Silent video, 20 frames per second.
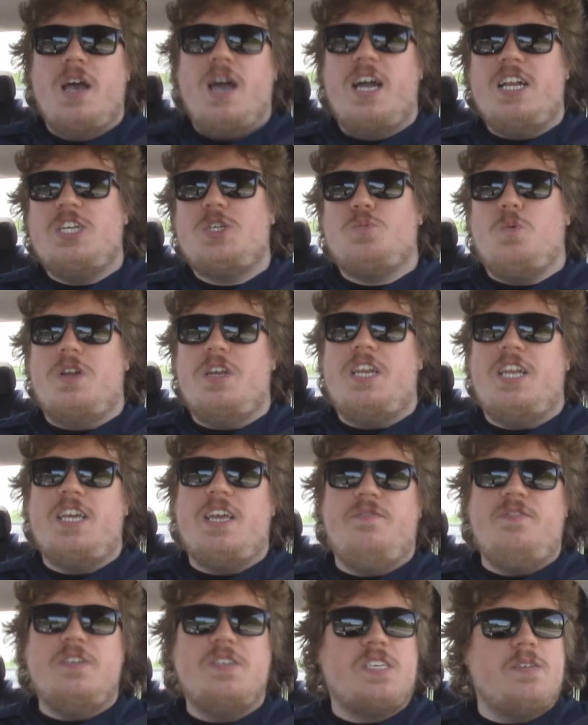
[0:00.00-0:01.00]
I just wanted to
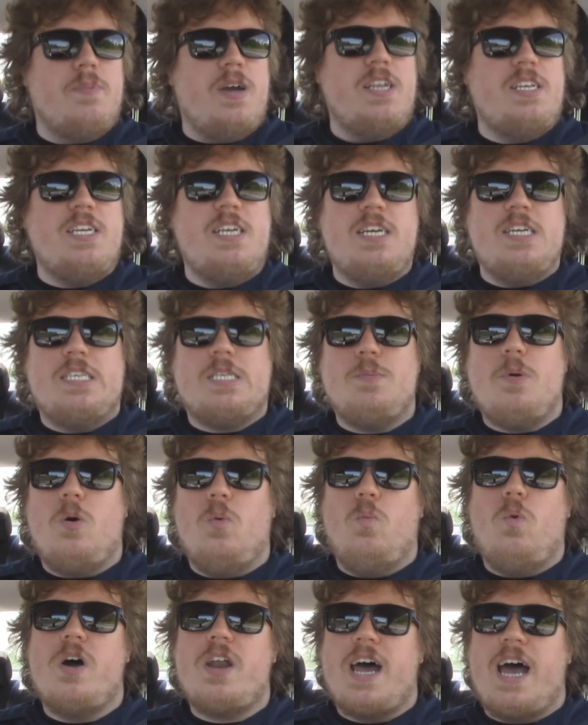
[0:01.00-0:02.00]
give you some ideas
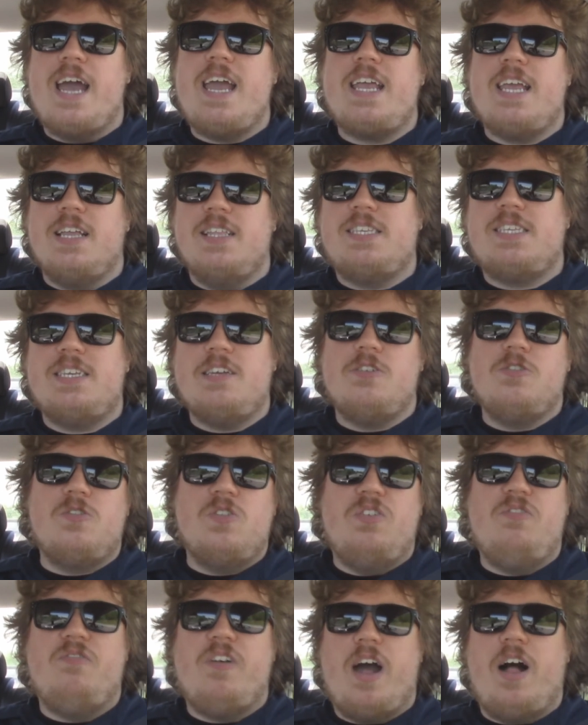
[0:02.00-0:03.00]
about what I consider
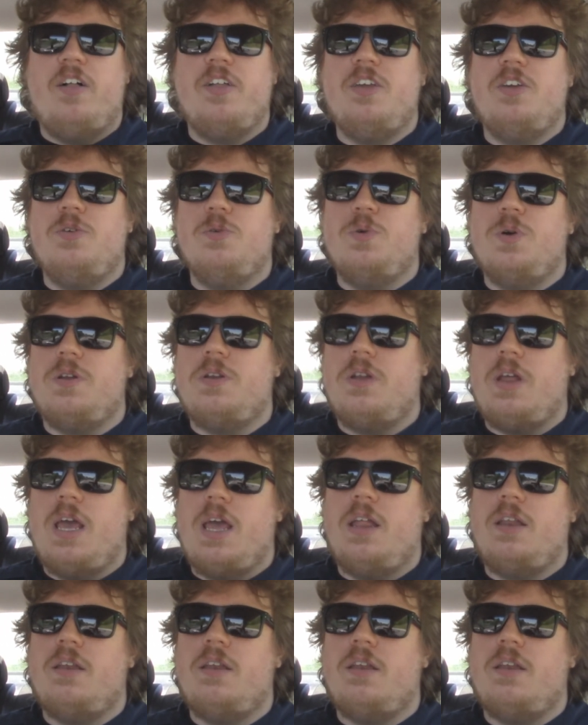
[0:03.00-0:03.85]
good value and